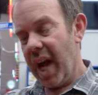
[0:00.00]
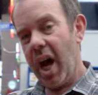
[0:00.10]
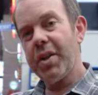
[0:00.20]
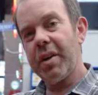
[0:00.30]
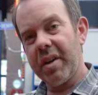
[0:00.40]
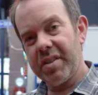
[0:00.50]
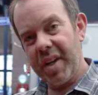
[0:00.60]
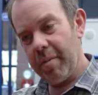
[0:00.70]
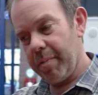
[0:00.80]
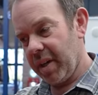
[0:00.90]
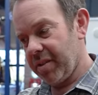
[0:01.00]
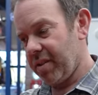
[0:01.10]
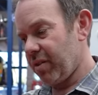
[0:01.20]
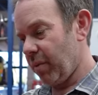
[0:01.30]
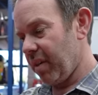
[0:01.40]
Now they're exempt because of
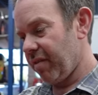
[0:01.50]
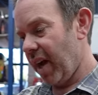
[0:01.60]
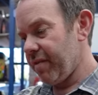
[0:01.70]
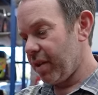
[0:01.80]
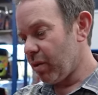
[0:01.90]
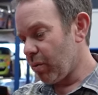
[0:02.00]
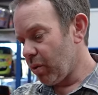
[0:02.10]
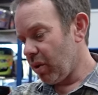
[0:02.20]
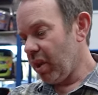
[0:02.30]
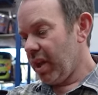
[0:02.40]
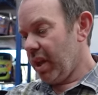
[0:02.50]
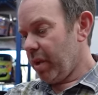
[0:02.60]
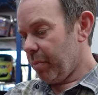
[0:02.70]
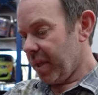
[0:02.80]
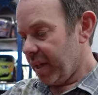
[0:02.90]
the 25-year rule,
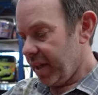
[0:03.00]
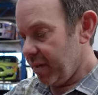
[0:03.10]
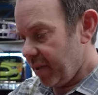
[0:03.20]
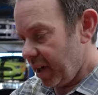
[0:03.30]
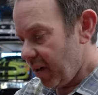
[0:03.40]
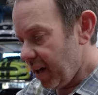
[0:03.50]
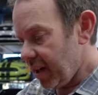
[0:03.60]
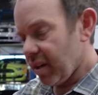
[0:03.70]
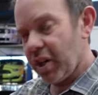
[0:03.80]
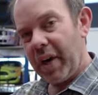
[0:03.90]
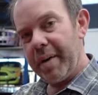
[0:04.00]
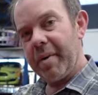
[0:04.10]
but in period, a gray